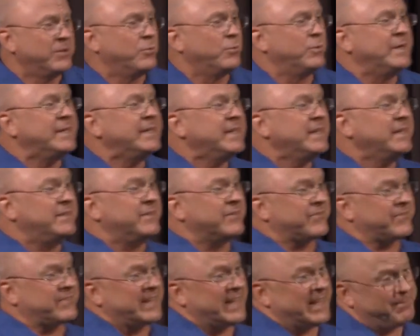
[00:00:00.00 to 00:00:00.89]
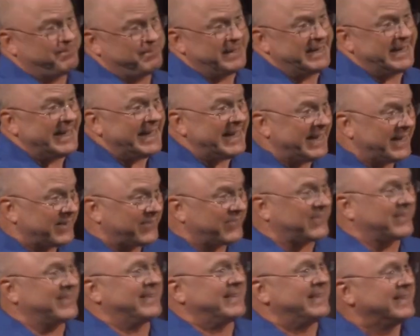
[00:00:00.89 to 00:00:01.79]
we need to stop and
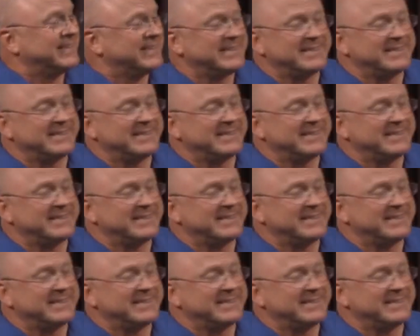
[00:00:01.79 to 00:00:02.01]
ask,